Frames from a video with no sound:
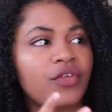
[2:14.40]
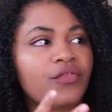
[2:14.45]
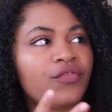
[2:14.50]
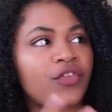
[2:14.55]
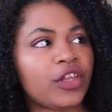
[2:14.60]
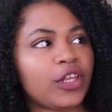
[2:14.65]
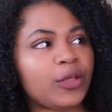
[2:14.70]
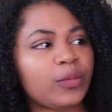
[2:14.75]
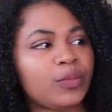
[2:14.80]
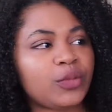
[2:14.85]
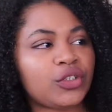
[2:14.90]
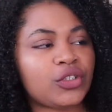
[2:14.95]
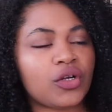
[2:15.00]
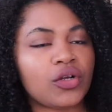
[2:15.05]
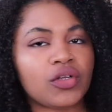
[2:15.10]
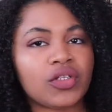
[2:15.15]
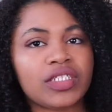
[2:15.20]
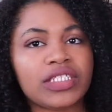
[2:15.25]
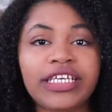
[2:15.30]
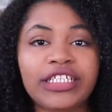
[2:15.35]
Philip
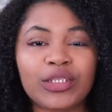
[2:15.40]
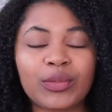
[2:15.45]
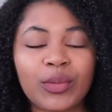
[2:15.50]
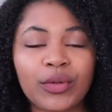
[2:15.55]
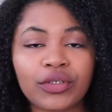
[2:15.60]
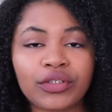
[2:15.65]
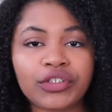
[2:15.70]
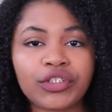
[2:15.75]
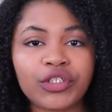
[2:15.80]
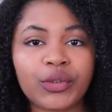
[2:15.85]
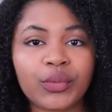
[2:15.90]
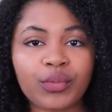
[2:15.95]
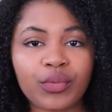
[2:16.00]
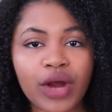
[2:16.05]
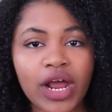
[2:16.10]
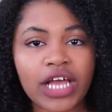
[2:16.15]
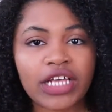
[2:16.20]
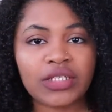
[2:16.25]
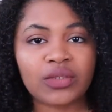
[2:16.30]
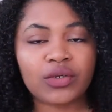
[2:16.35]
Schultz. He's a Pulitzer
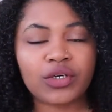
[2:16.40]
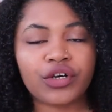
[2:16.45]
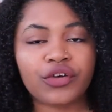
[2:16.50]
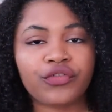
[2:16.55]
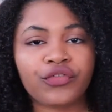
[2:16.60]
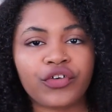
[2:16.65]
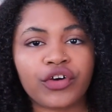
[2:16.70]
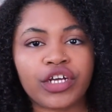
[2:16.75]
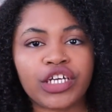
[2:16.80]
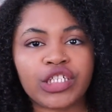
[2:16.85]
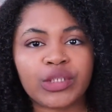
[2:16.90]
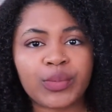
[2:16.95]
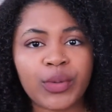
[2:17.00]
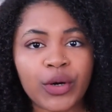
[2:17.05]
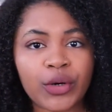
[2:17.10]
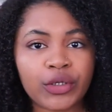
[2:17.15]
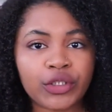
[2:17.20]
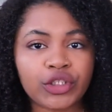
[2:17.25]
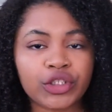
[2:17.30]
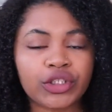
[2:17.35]
Prize winner for his
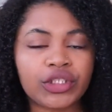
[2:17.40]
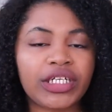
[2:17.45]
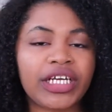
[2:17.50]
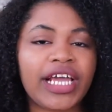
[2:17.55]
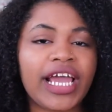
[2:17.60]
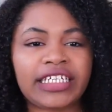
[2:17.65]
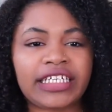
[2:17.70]
poetry.